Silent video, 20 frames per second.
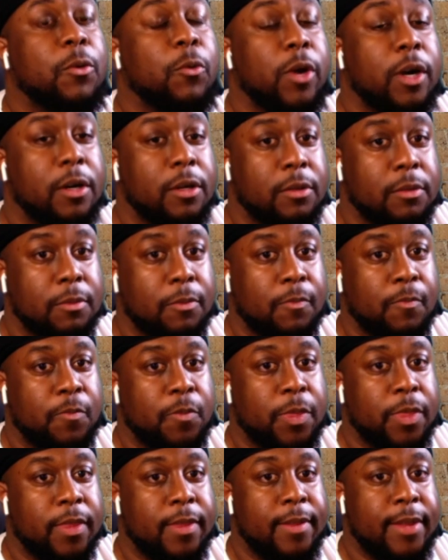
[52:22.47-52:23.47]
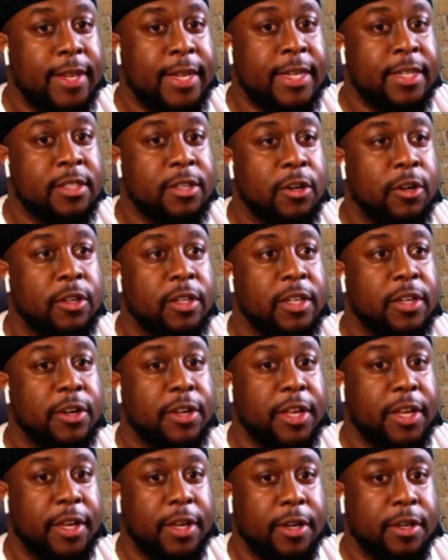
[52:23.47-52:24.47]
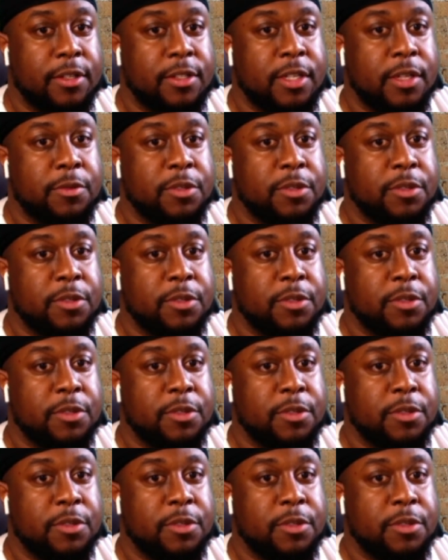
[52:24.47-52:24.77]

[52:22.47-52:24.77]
Well, in his earlier years,